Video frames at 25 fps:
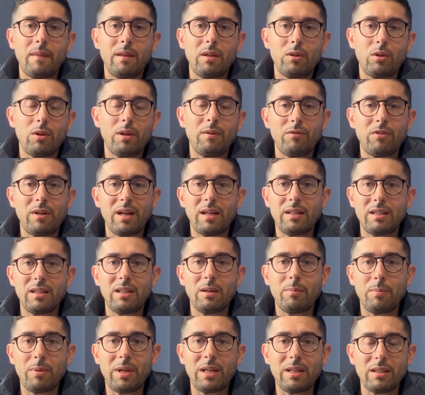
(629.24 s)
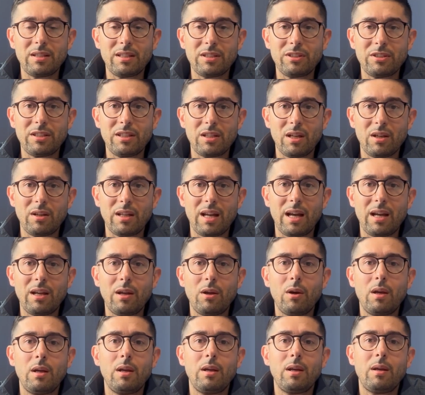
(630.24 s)
You can find the complete list in our
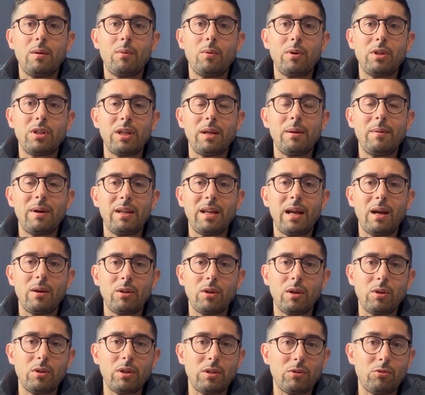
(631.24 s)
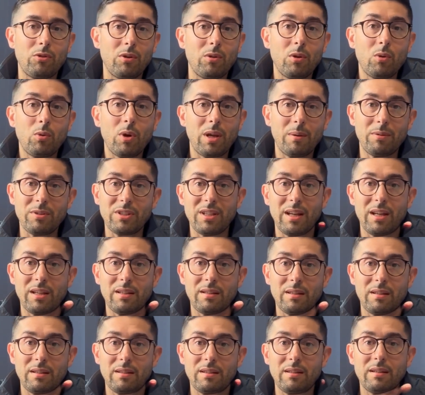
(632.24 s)
catalog, which can be downloaded from the
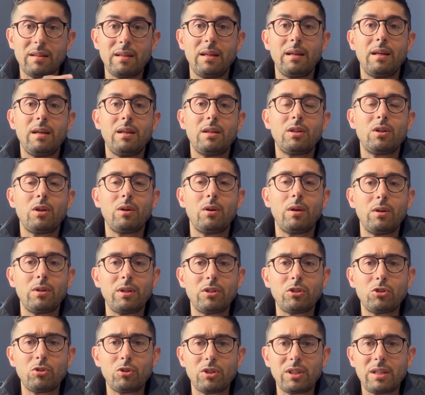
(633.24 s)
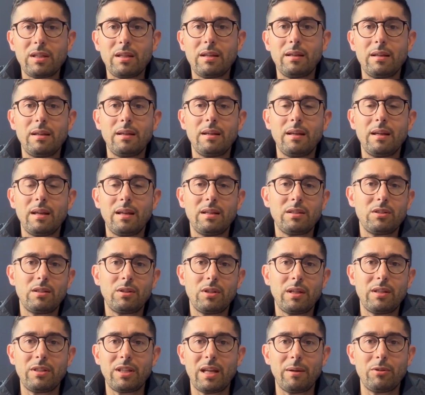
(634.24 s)
website shown on the screen. So
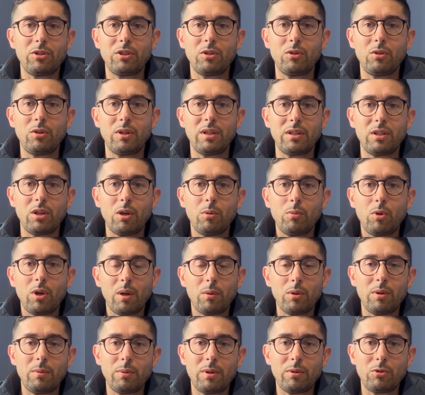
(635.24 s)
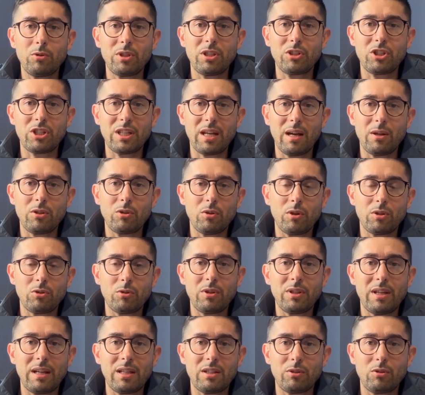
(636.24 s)
there's absolutely no problem in reaching out to us
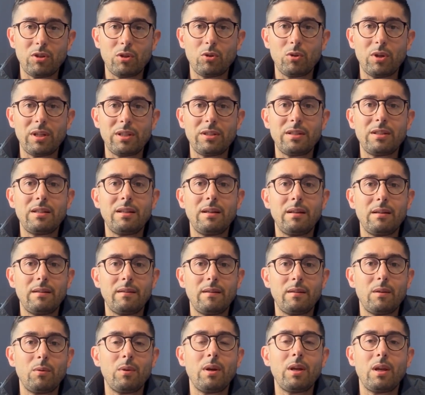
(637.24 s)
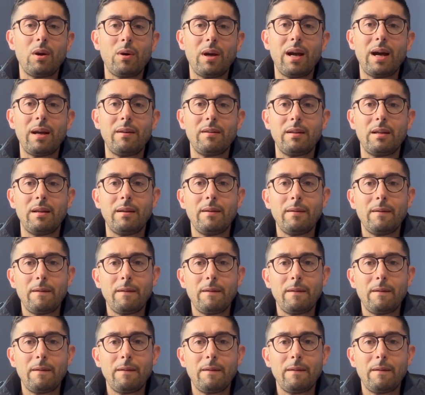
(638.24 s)
with any requests. We don't have